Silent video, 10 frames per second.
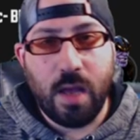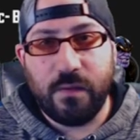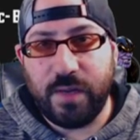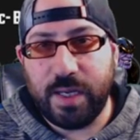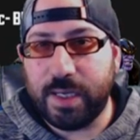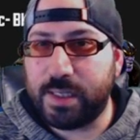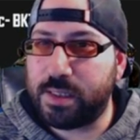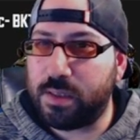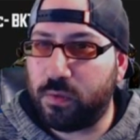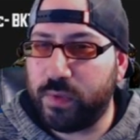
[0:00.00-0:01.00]

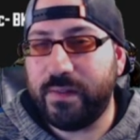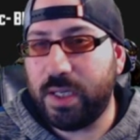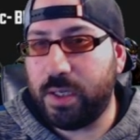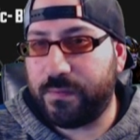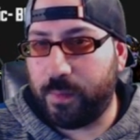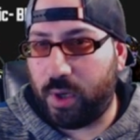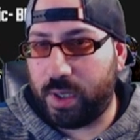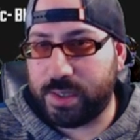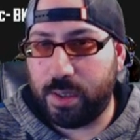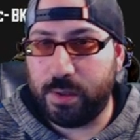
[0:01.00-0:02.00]
Phoenix, really good for
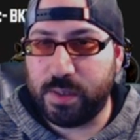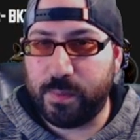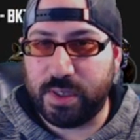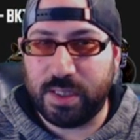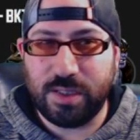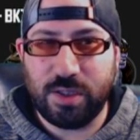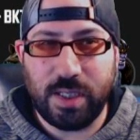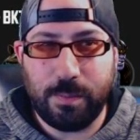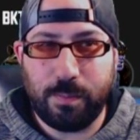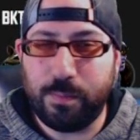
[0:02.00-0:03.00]
boss nodes, but since
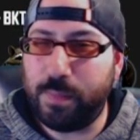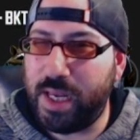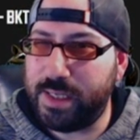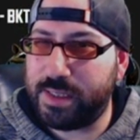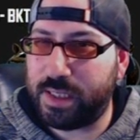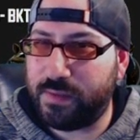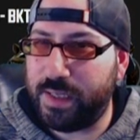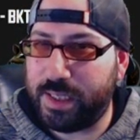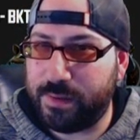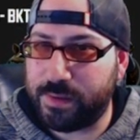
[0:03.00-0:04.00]
she basically
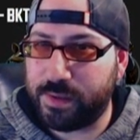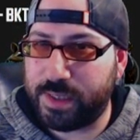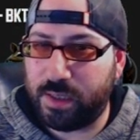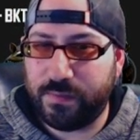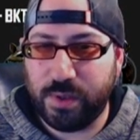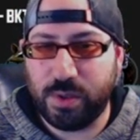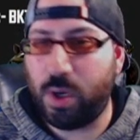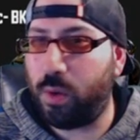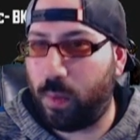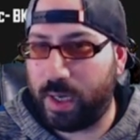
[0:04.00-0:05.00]
kills herself, you
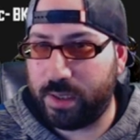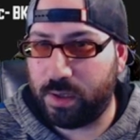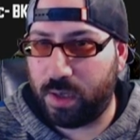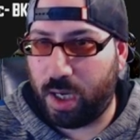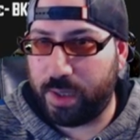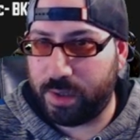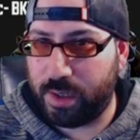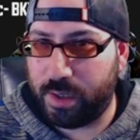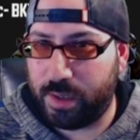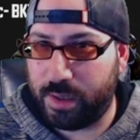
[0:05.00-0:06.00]
don't want her on
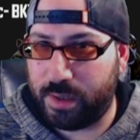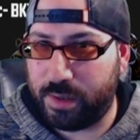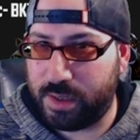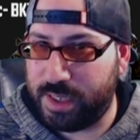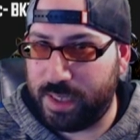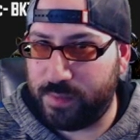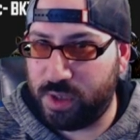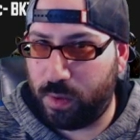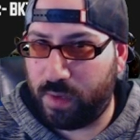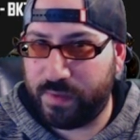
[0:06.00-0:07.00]
the team
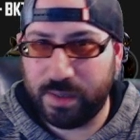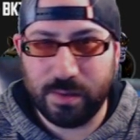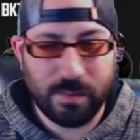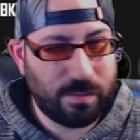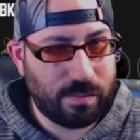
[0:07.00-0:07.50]
too often